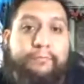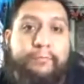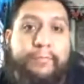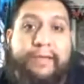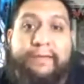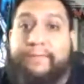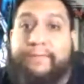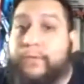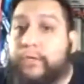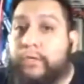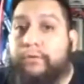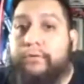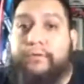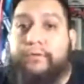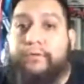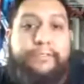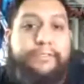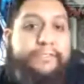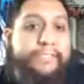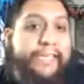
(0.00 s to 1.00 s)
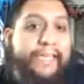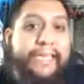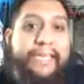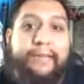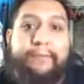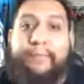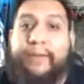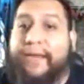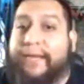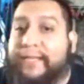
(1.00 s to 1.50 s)
my viewers
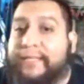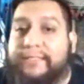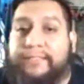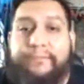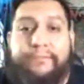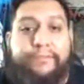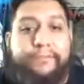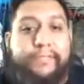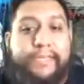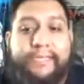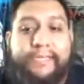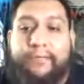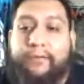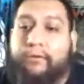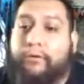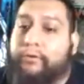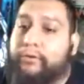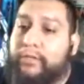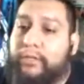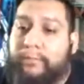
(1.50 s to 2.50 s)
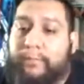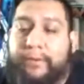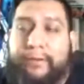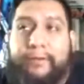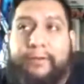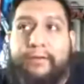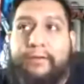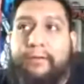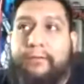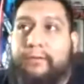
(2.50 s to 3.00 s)
and my listeners to kind of know you a little
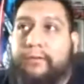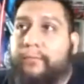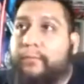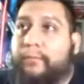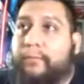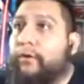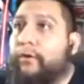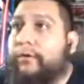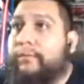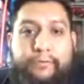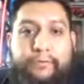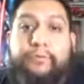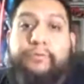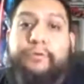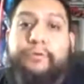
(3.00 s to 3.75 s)
bit more.